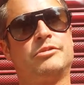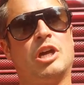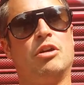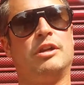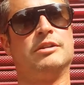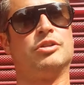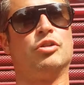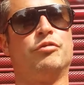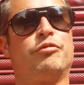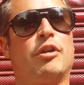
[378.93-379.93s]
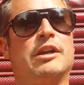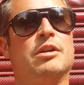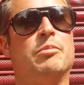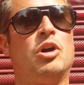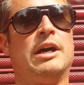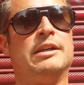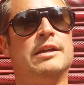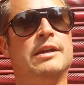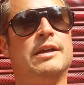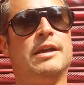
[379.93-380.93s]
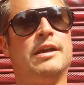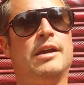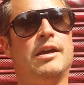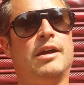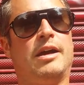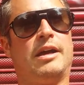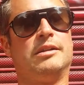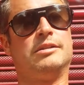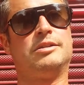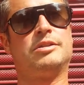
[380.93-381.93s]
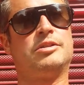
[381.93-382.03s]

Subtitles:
Tony is a good friend of mine, and